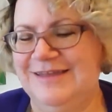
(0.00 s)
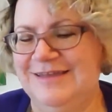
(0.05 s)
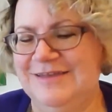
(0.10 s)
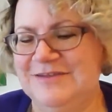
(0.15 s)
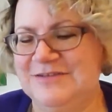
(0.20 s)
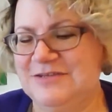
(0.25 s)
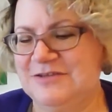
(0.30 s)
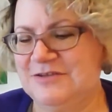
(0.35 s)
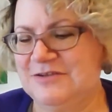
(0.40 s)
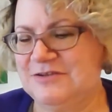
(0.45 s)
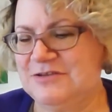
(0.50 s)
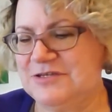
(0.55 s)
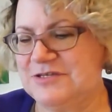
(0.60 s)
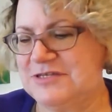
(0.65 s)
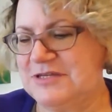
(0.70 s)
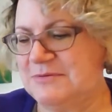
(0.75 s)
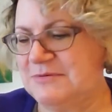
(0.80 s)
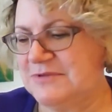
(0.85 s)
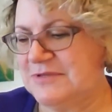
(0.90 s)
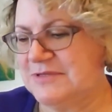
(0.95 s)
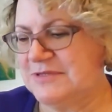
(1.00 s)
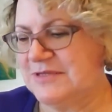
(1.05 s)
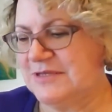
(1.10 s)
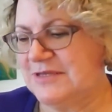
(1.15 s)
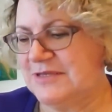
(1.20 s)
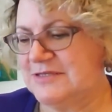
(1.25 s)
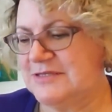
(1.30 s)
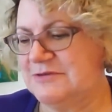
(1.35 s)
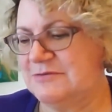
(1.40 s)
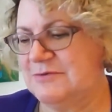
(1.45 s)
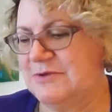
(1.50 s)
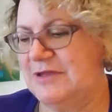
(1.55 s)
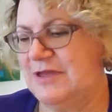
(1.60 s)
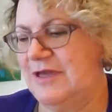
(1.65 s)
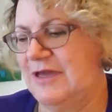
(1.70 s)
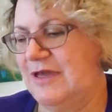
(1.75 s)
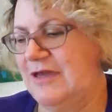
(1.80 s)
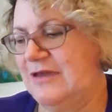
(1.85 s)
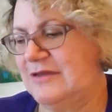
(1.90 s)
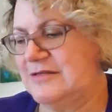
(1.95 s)
So they're just some of the things that we
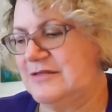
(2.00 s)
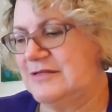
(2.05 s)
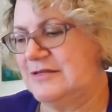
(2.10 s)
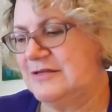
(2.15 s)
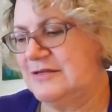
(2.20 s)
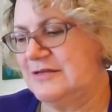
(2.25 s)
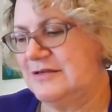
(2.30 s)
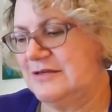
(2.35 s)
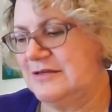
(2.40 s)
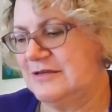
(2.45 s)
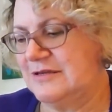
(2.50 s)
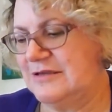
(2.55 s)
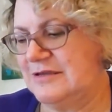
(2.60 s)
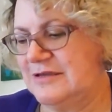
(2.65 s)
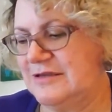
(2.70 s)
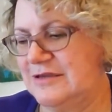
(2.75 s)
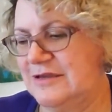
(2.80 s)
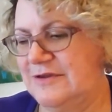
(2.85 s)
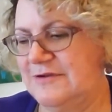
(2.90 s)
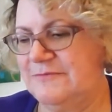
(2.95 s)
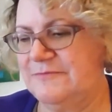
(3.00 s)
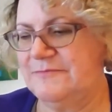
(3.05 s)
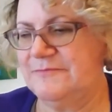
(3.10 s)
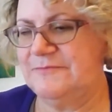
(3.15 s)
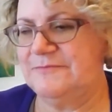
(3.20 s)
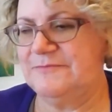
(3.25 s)
had from